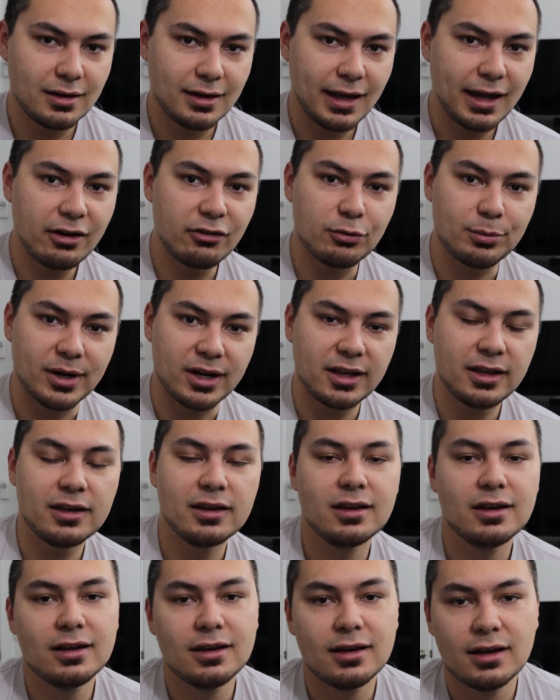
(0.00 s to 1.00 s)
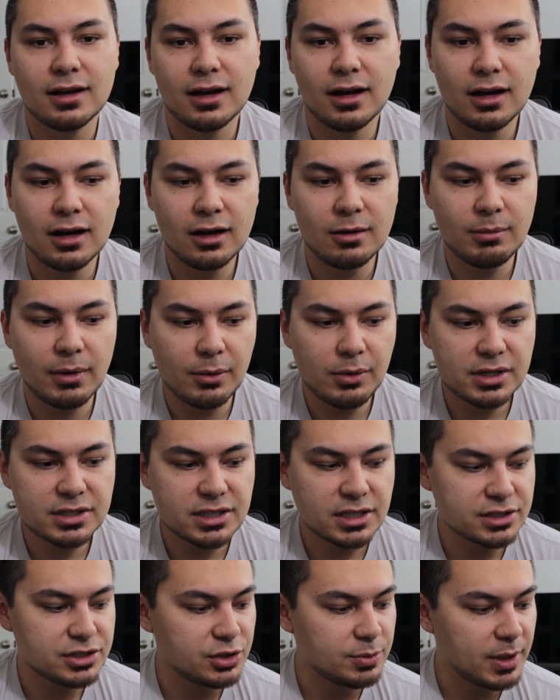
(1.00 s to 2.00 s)
Hey everybody, I want to
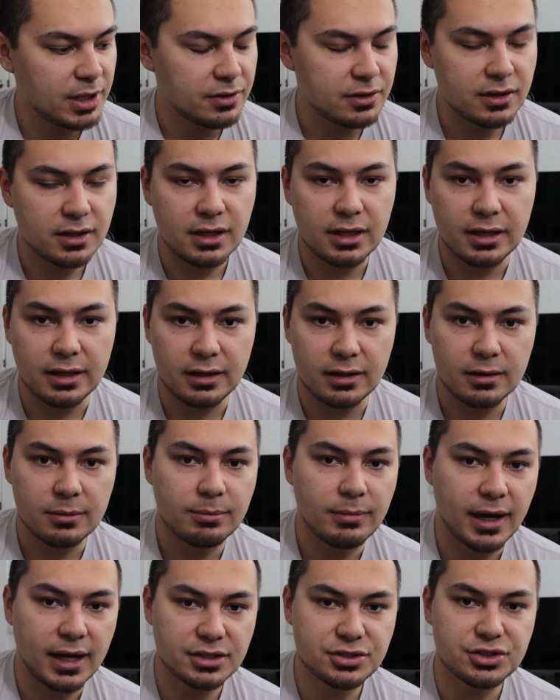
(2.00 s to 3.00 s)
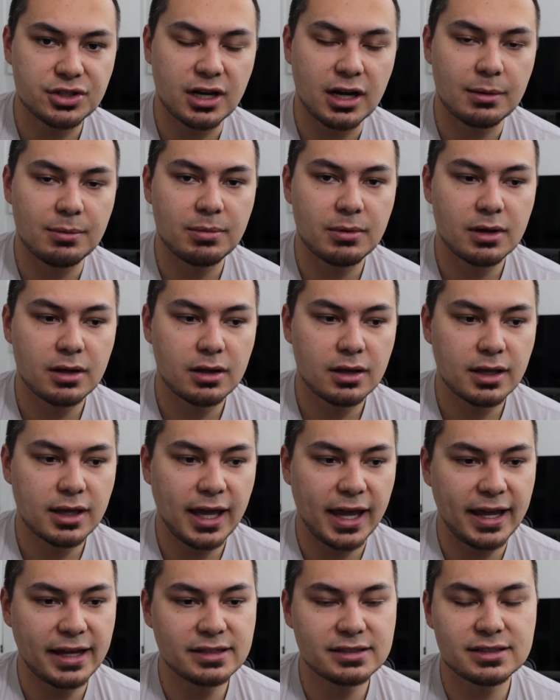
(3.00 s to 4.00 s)
talk to you about the Massdrop
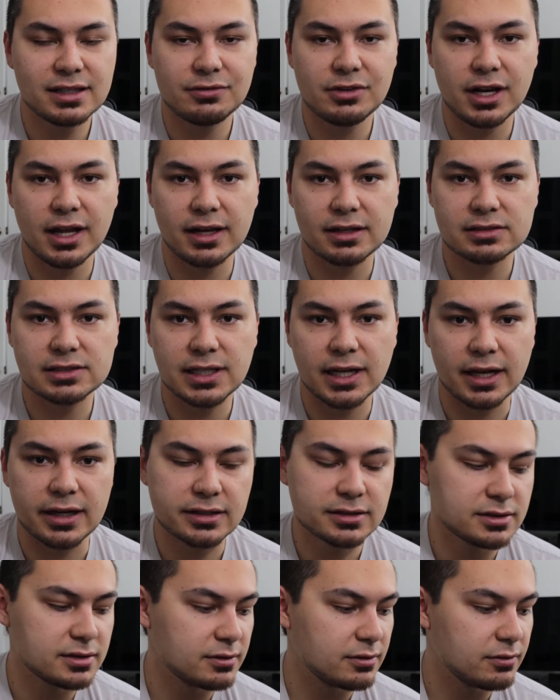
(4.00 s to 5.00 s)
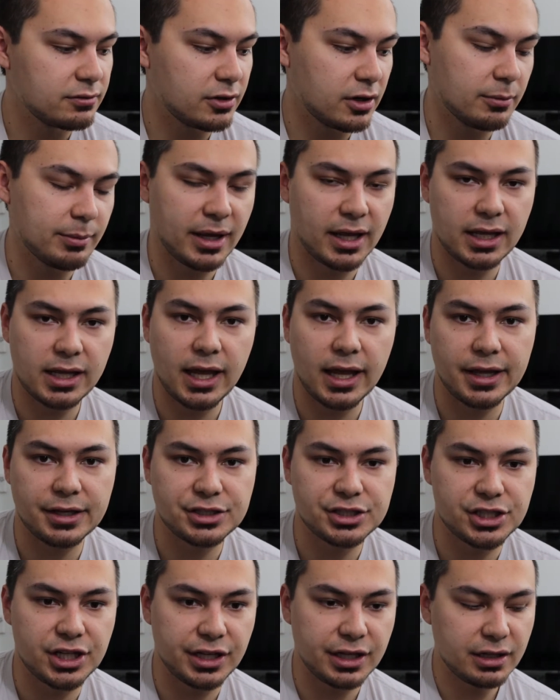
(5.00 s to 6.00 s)
K7XX from
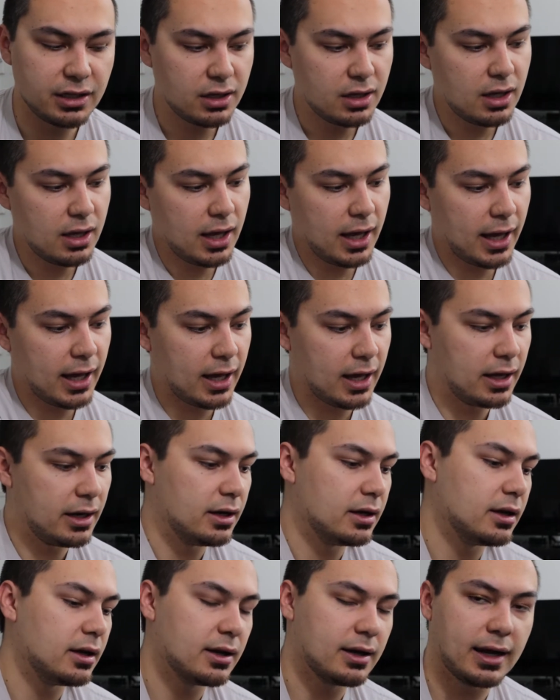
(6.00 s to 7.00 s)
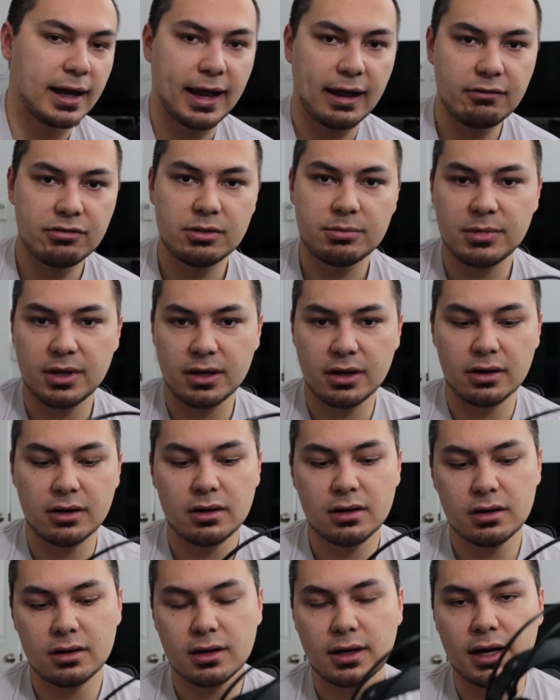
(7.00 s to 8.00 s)
AKG, and I have them
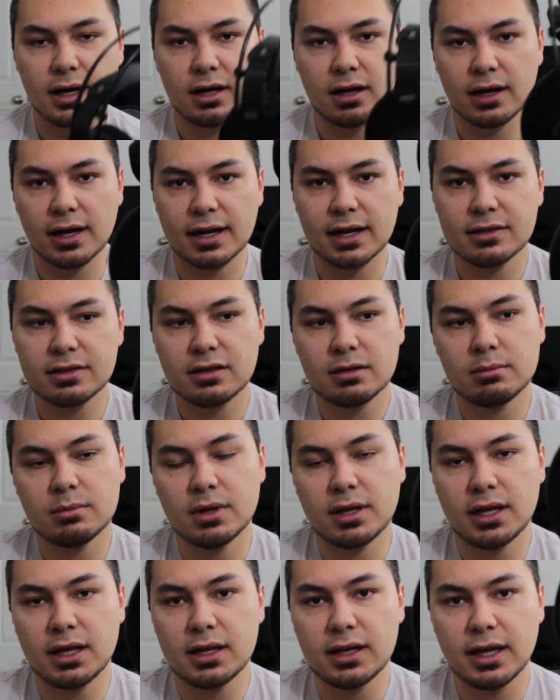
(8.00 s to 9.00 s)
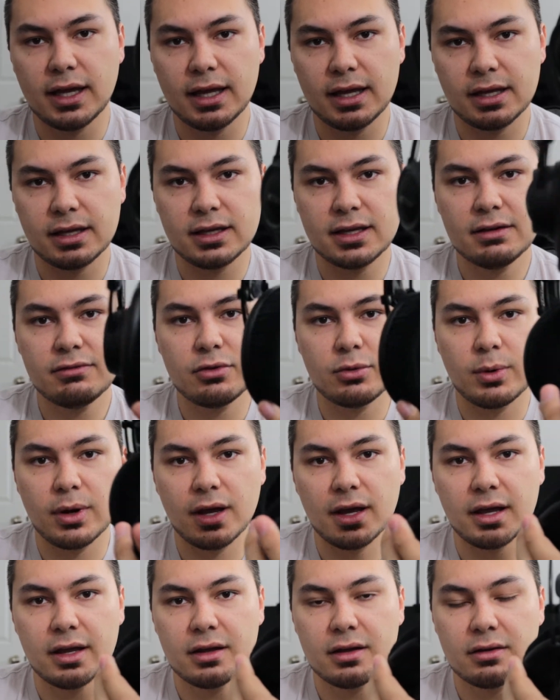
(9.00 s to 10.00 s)
here. I got them in a
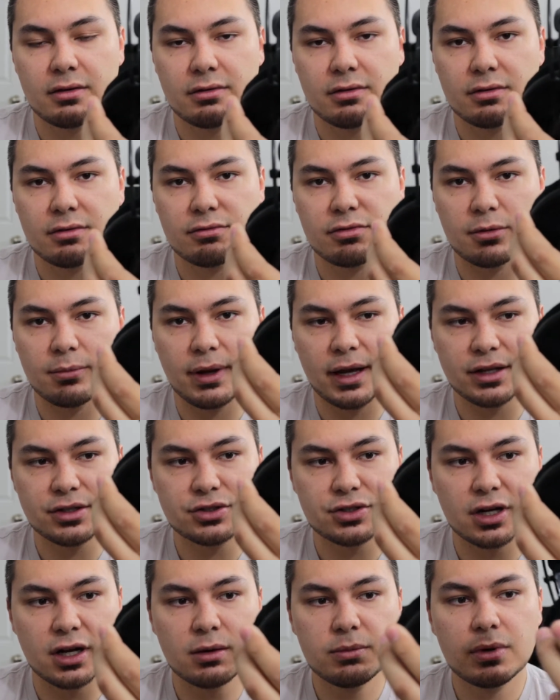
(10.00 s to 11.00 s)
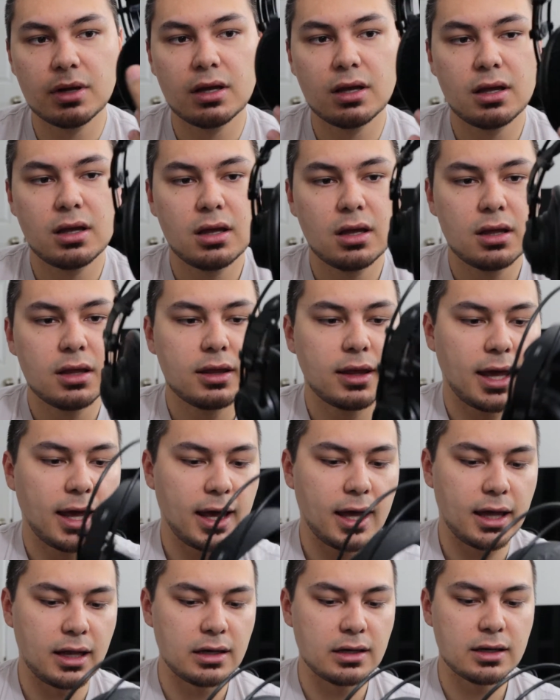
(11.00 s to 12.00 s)
giveaway from Massdrop,
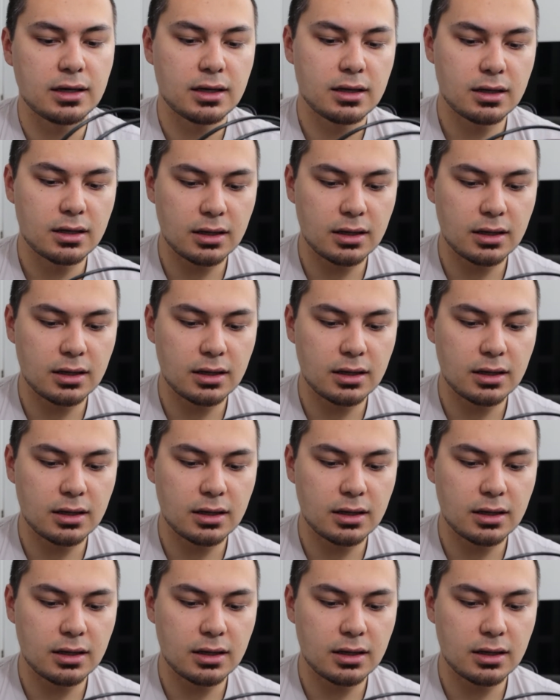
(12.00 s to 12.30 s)
and